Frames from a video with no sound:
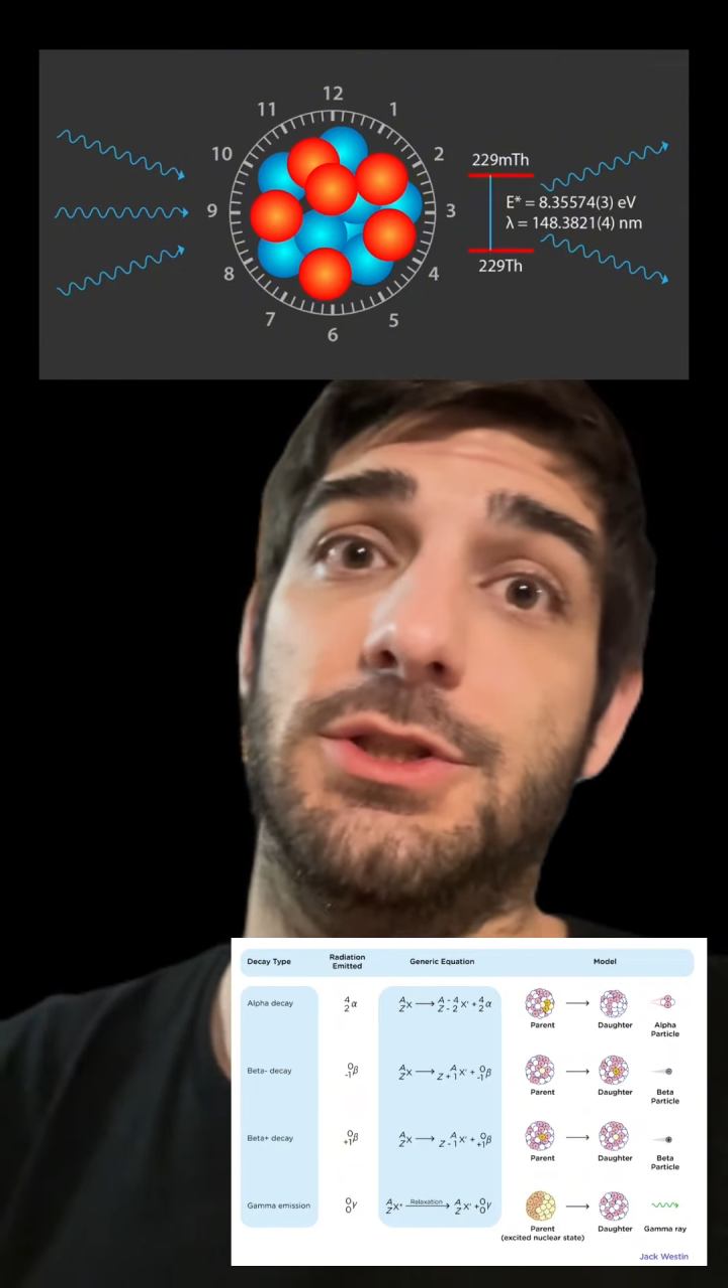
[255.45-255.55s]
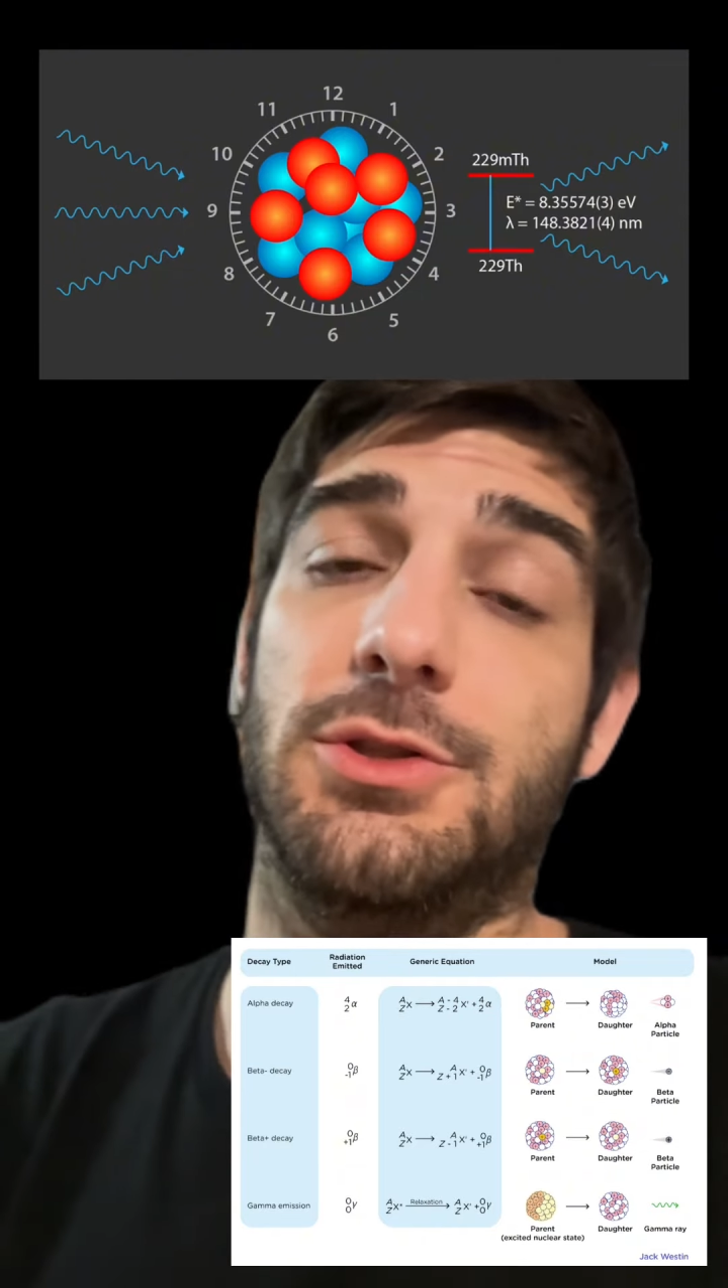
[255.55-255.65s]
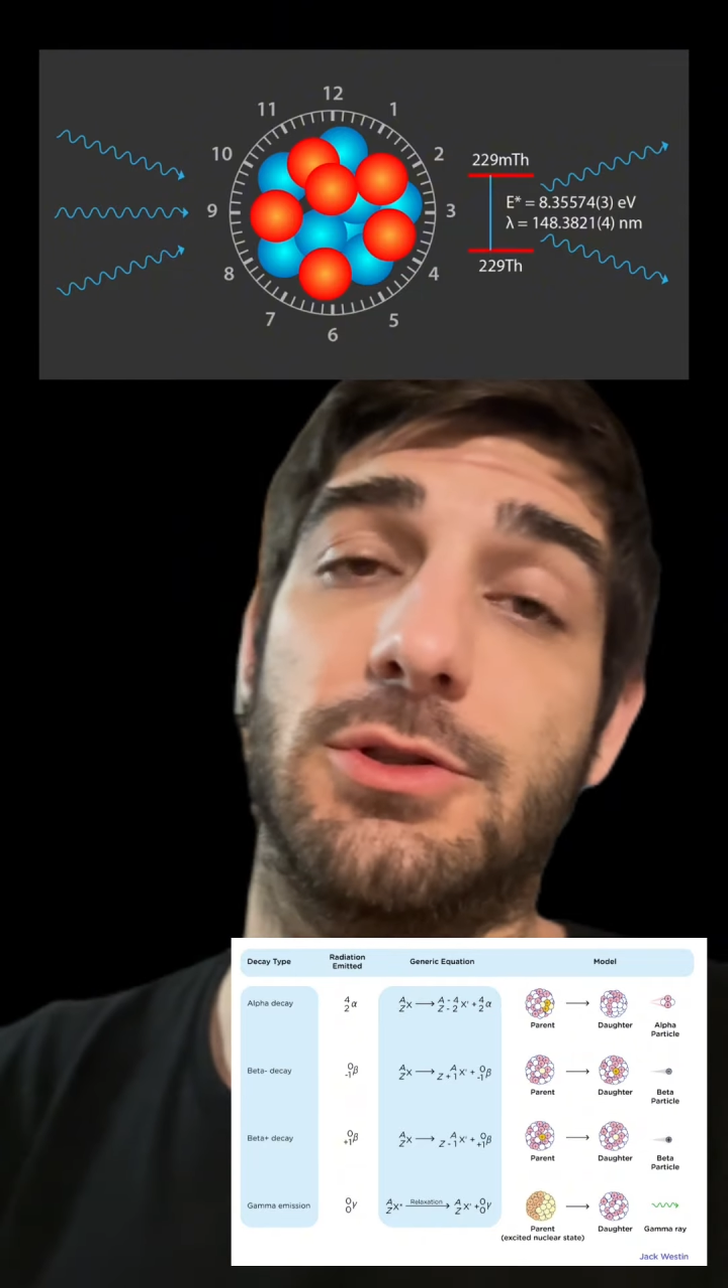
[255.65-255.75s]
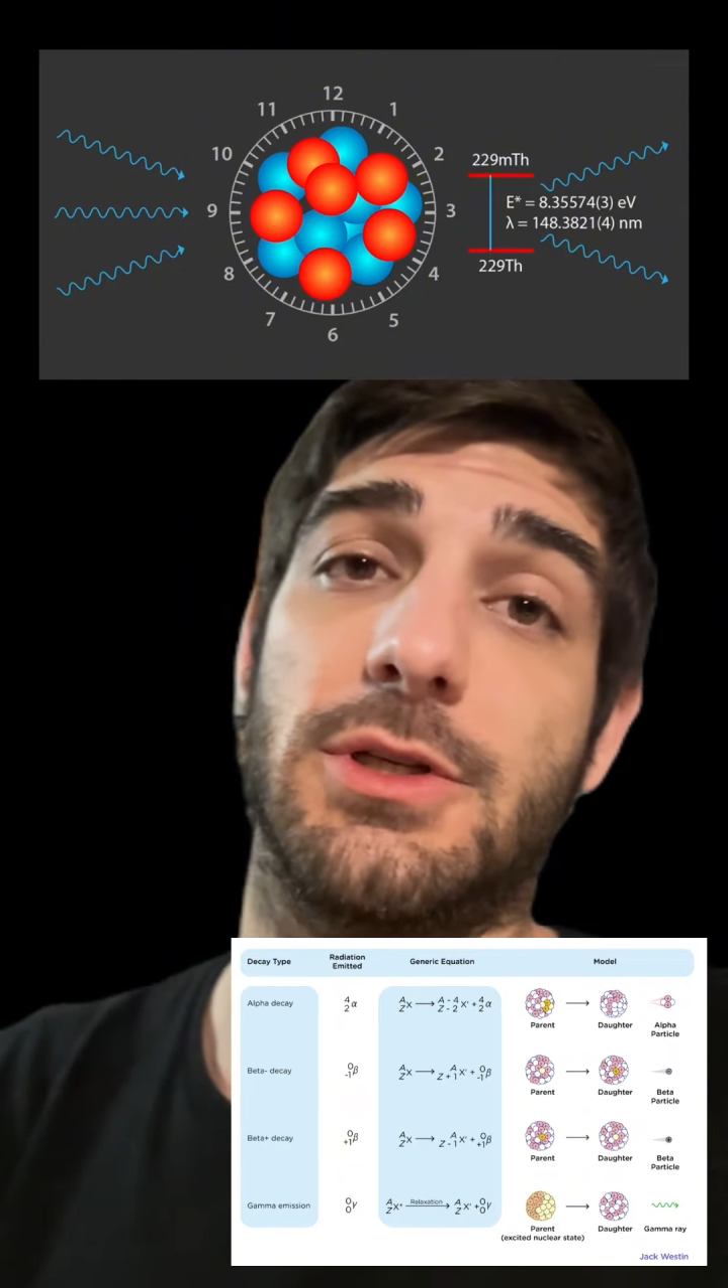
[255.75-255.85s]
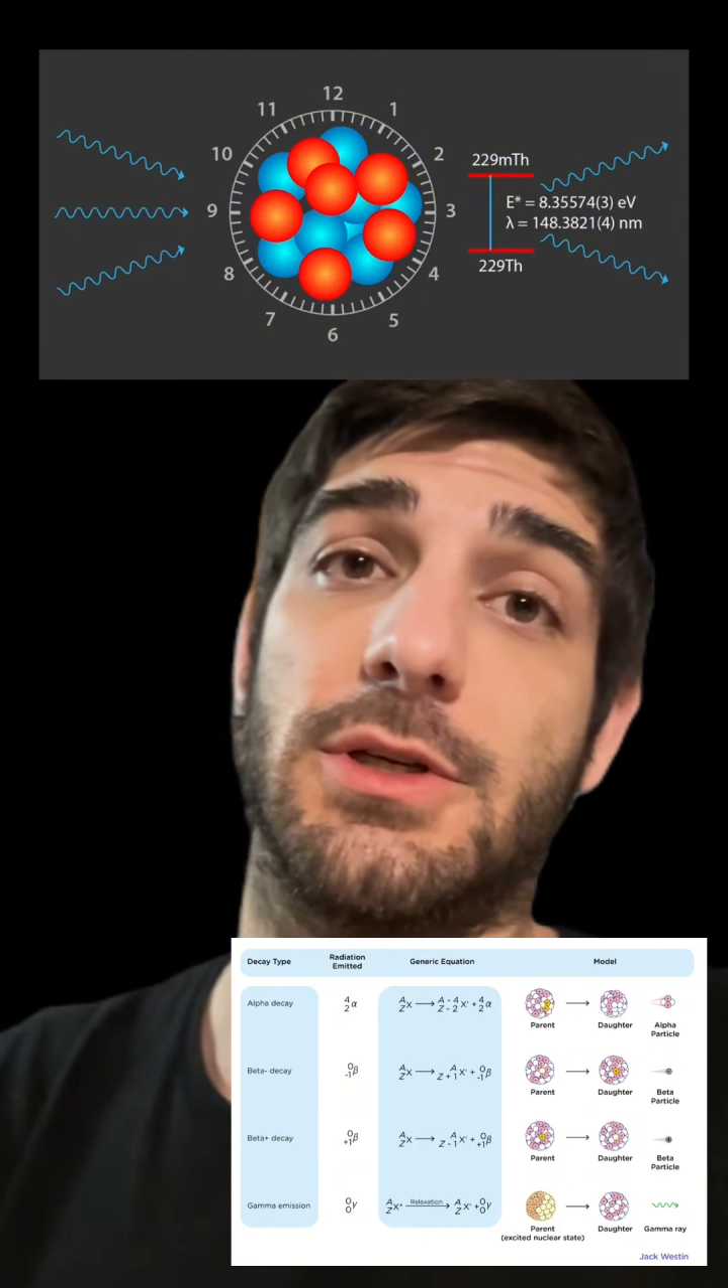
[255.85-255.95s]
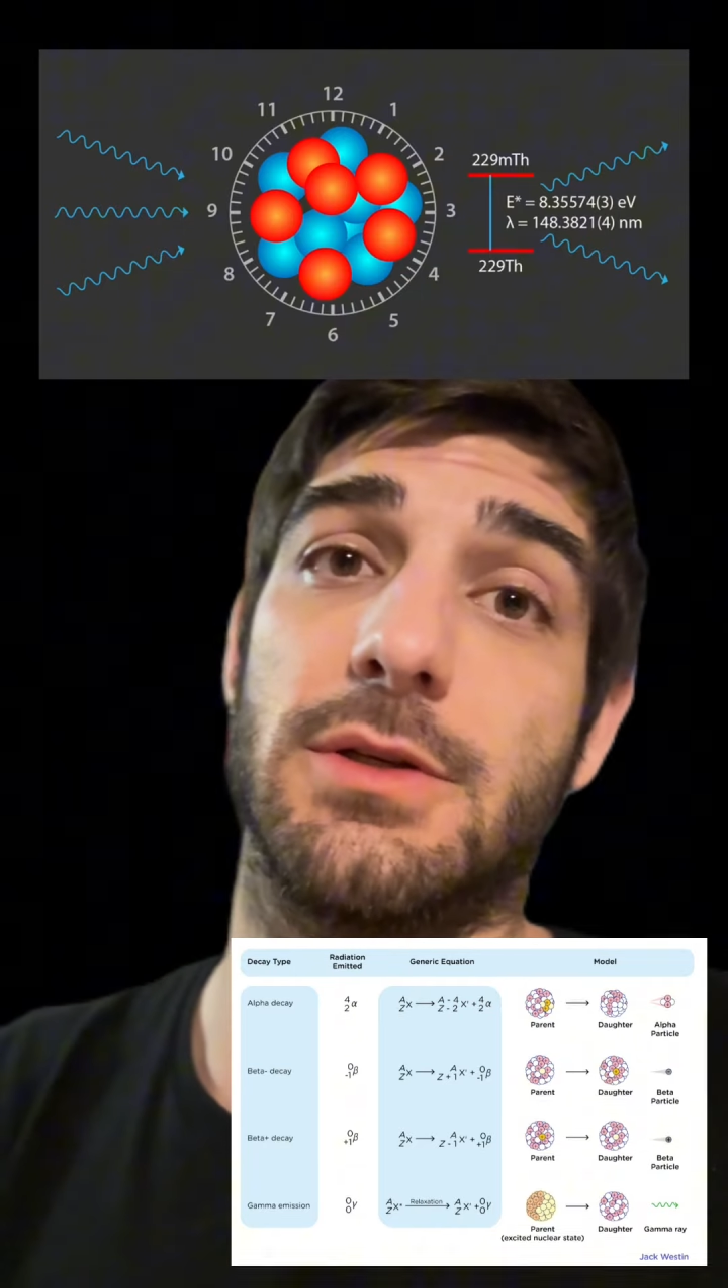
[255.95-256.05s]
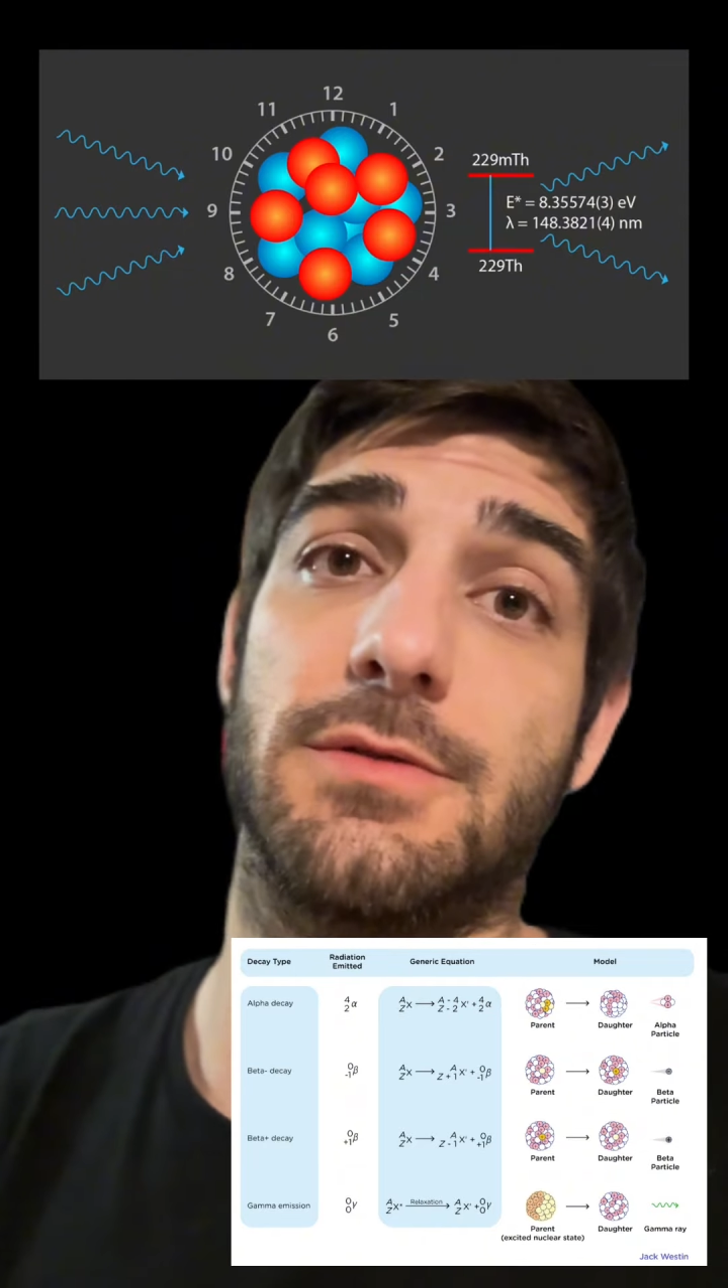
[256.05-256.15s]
nuclear